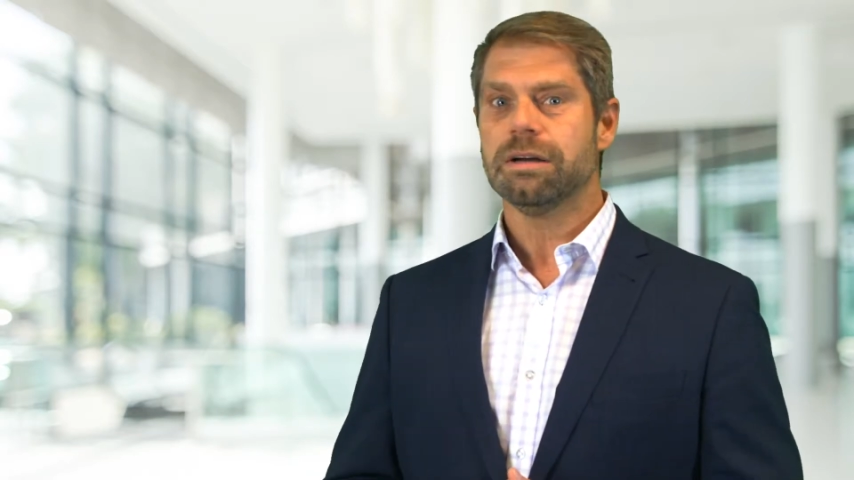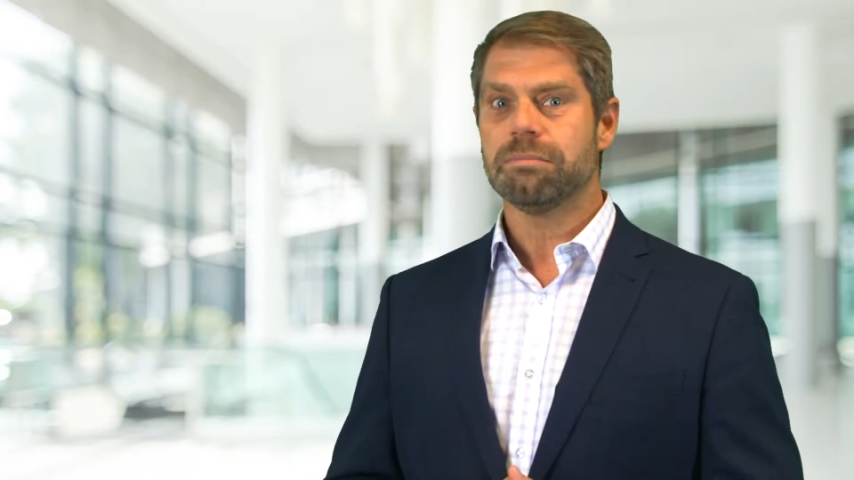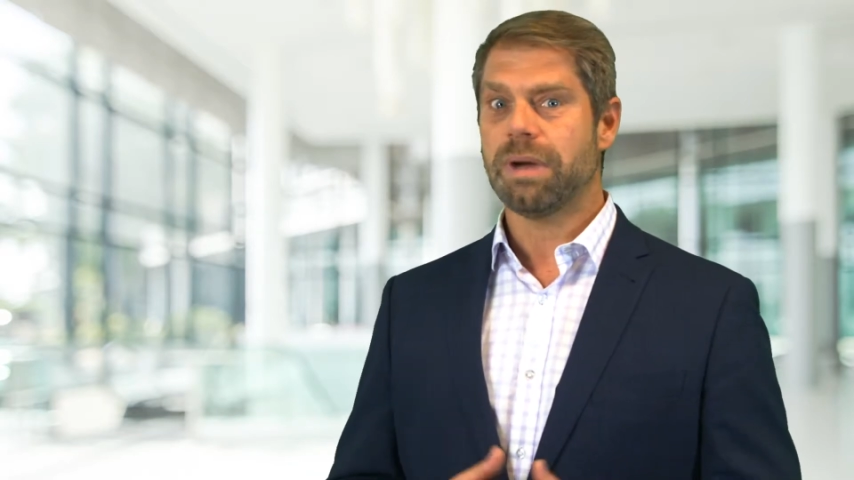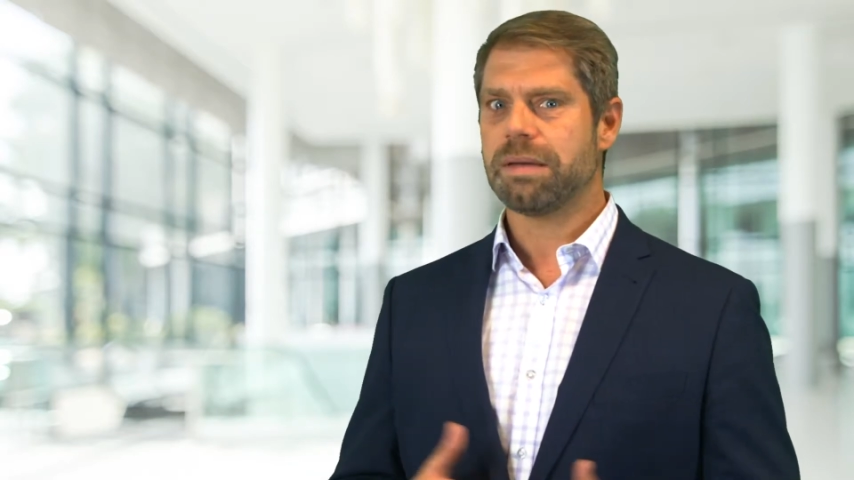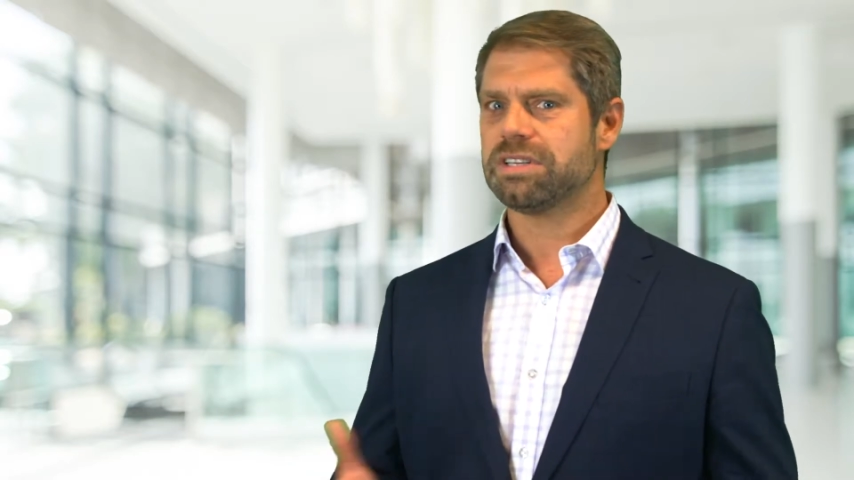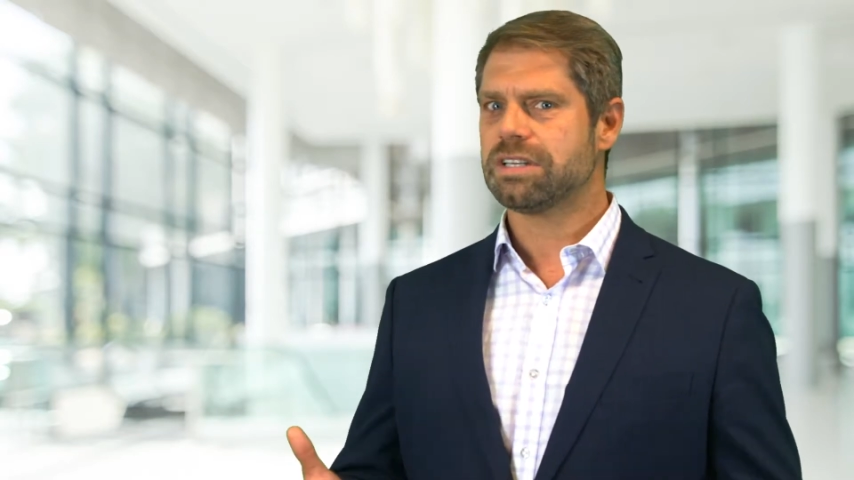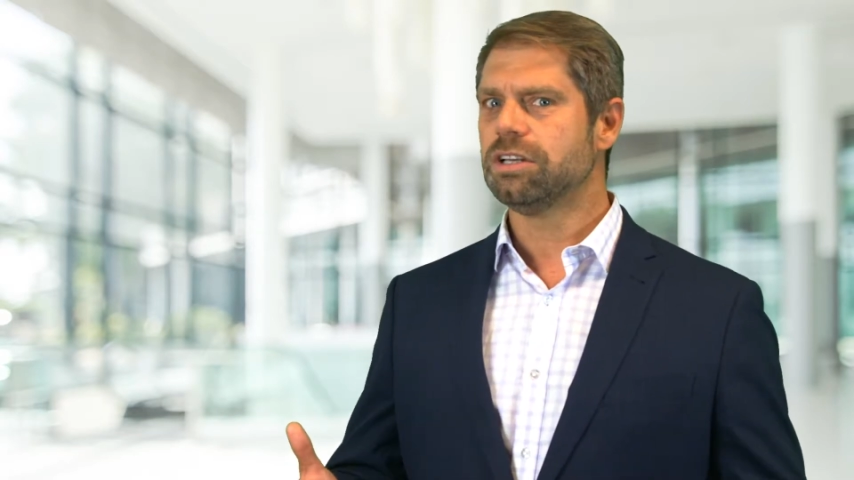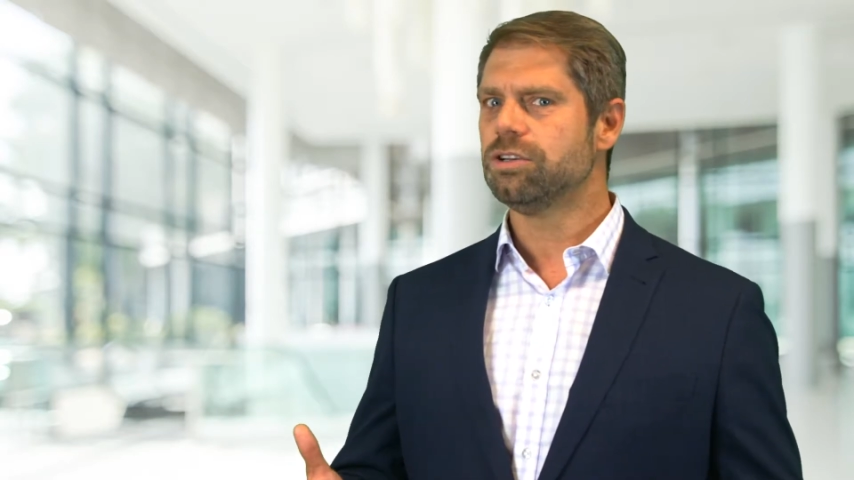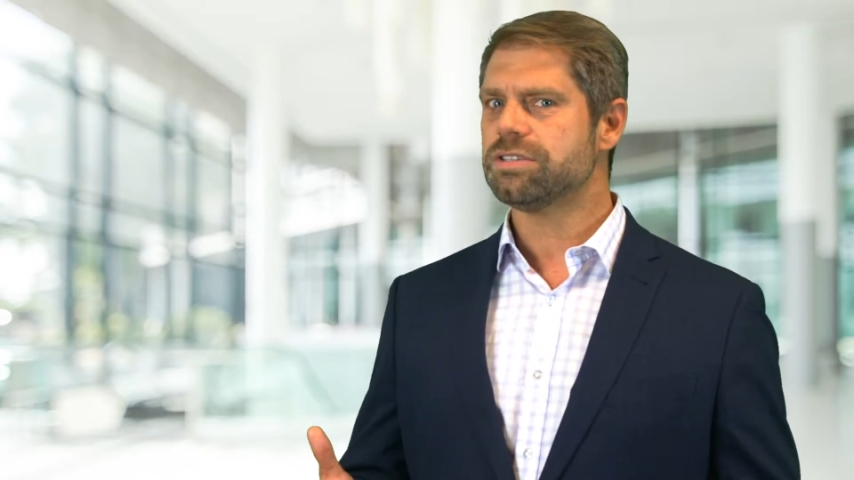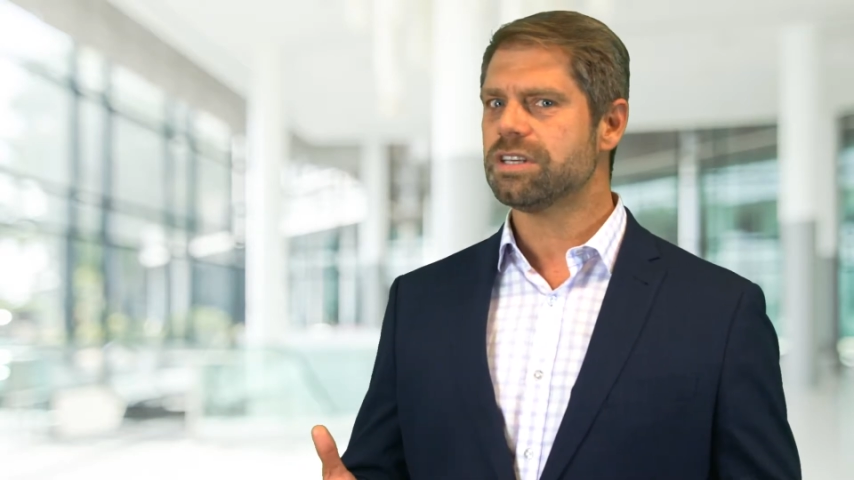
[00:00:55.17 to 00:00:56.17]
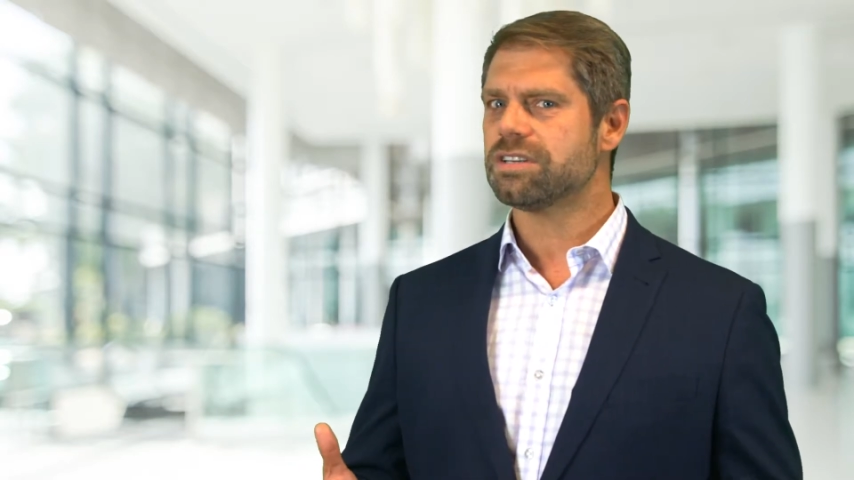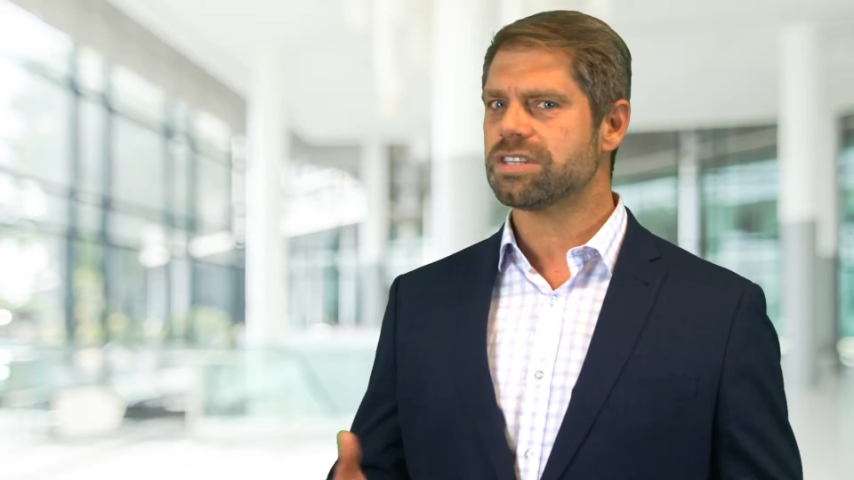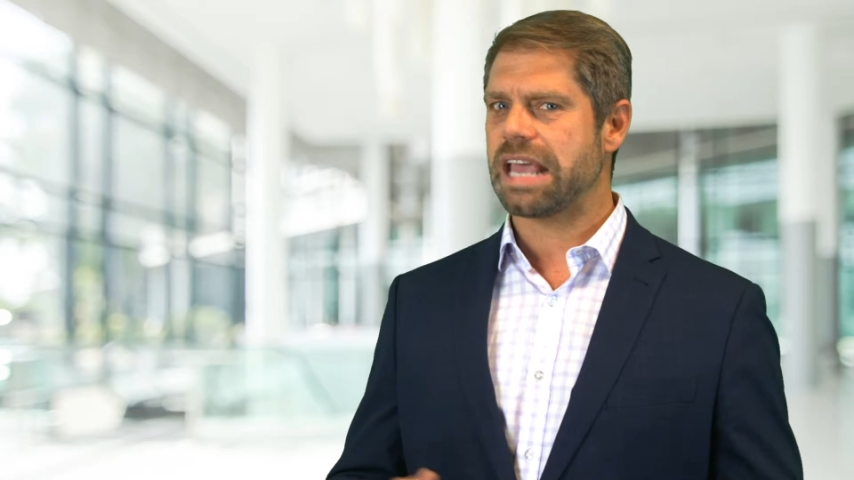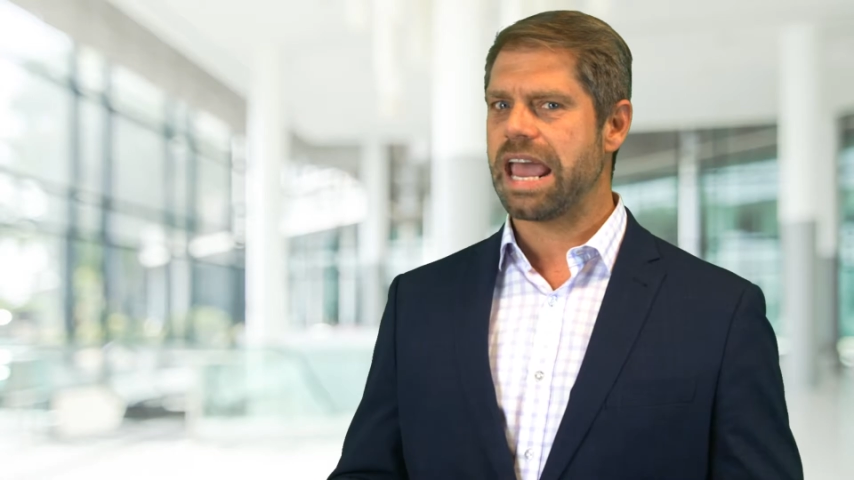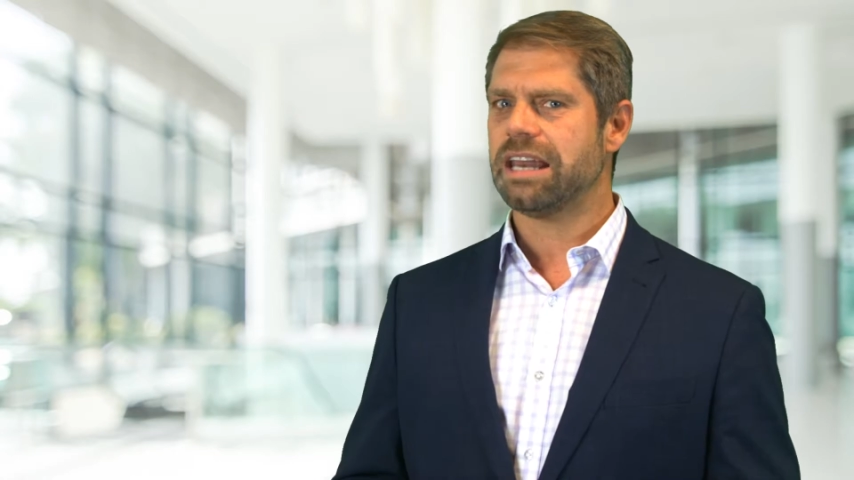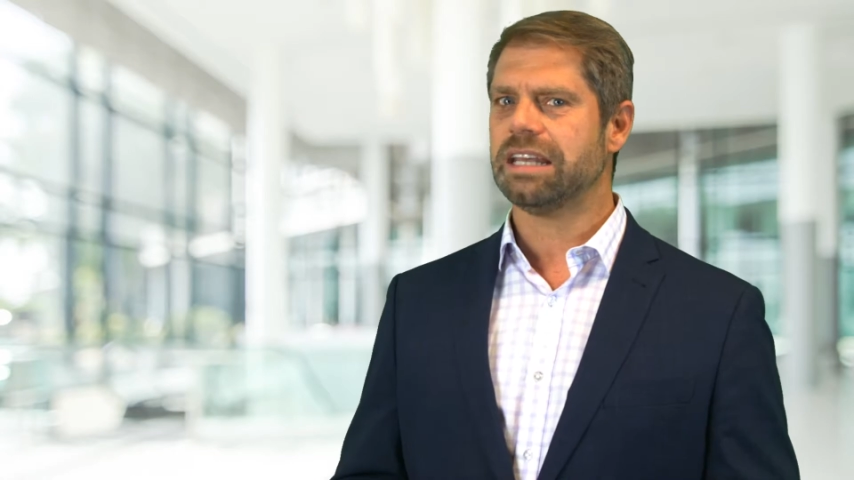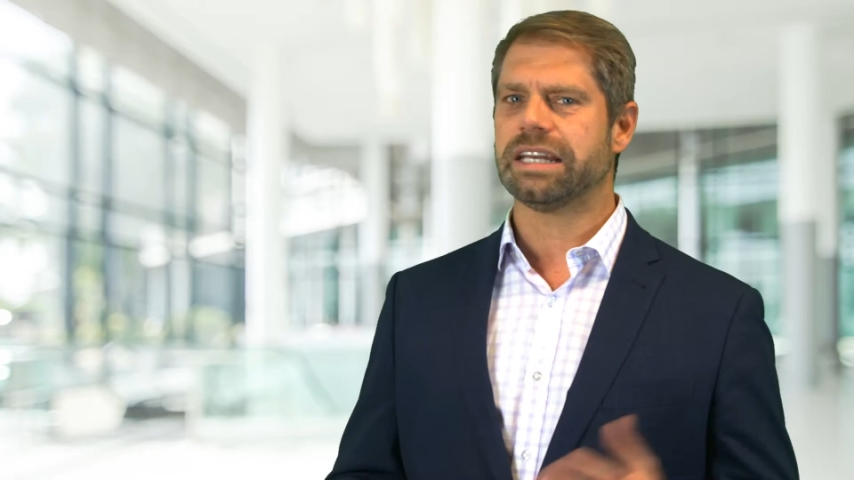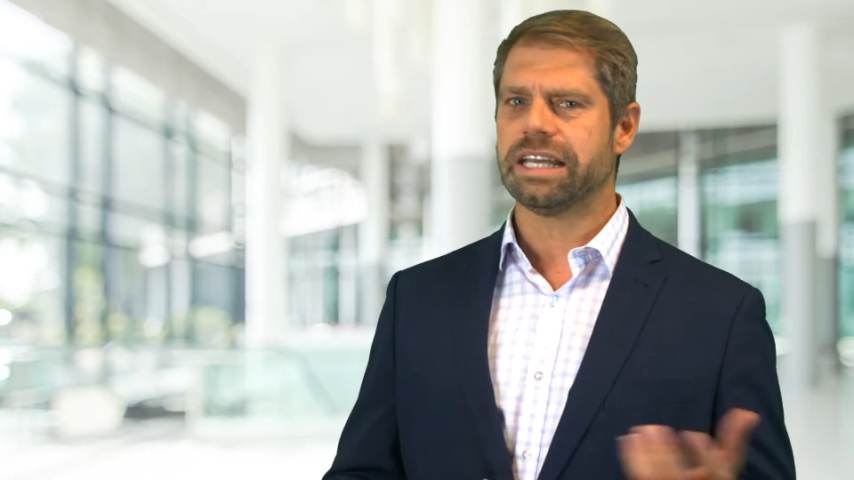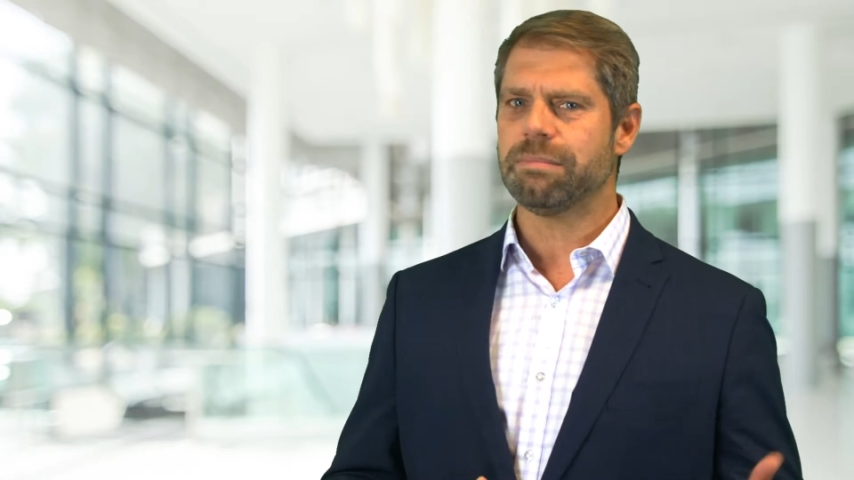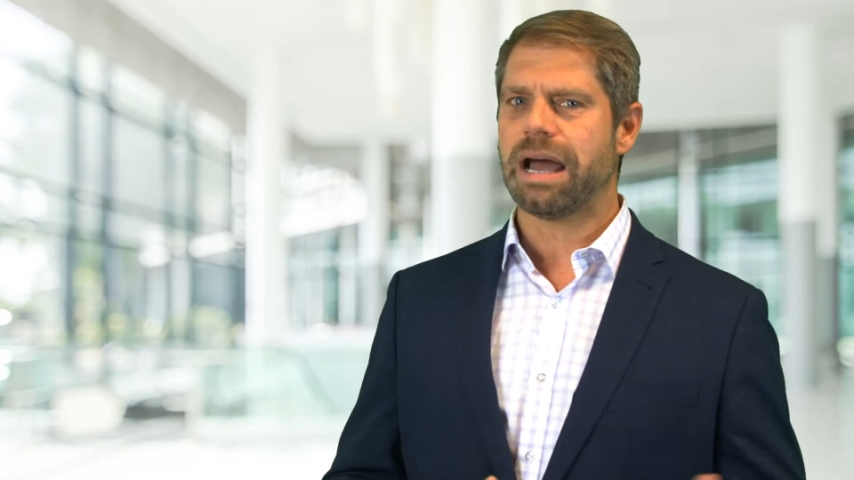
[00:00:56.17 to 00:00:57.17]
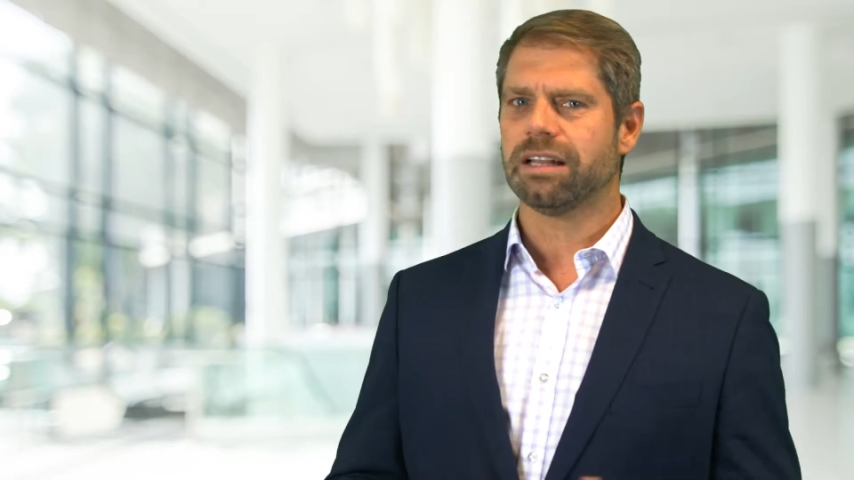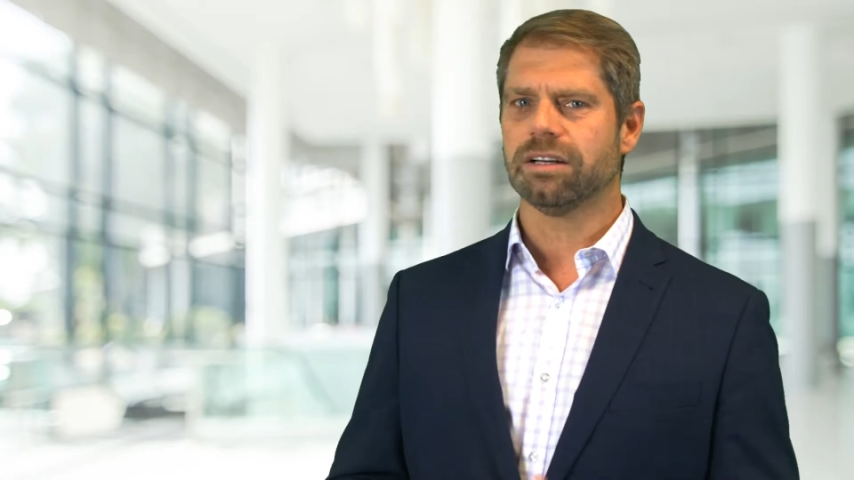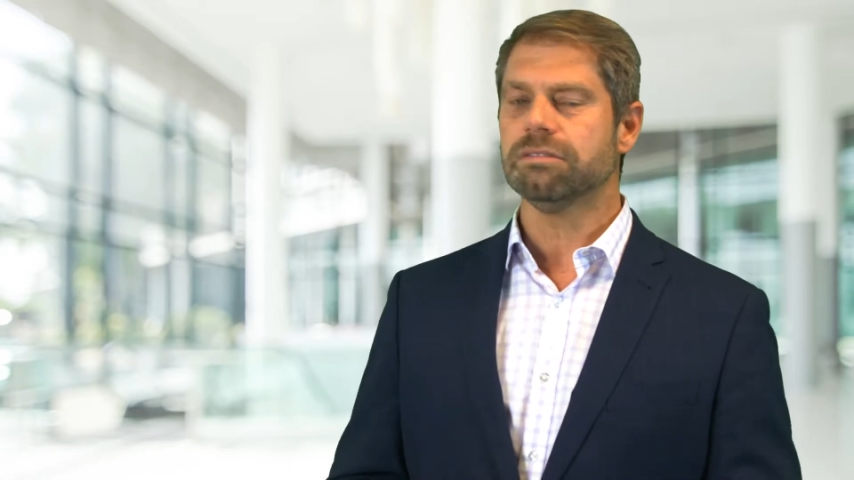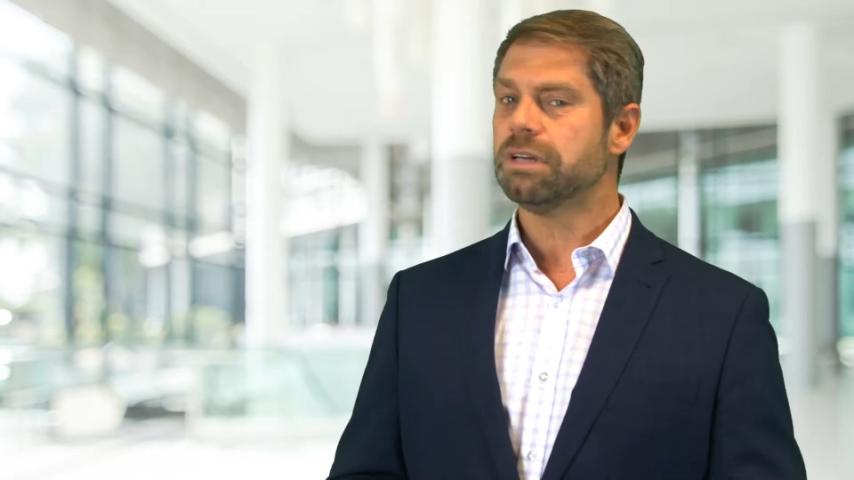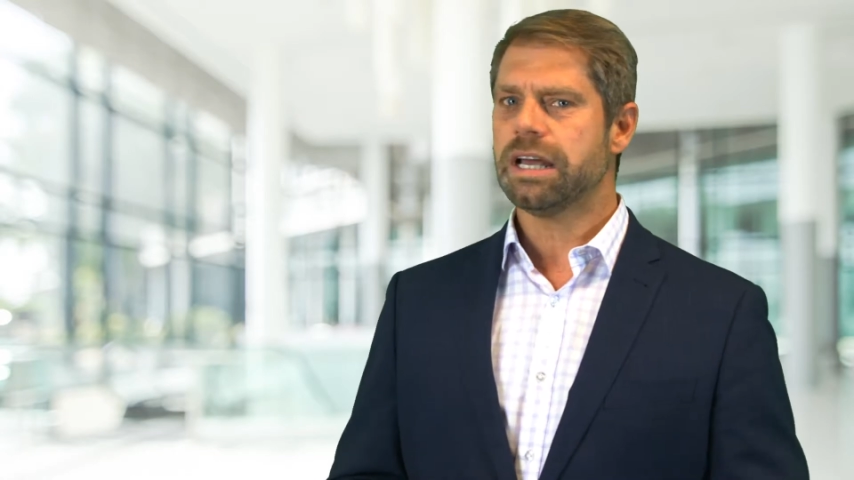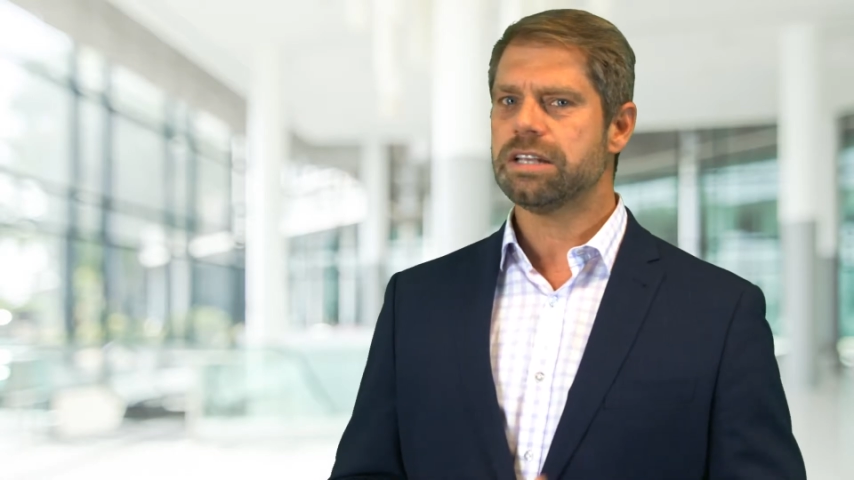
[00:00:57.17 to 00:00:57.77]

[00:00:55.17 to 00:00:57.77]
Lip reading: maybe using your scanning and emailing on.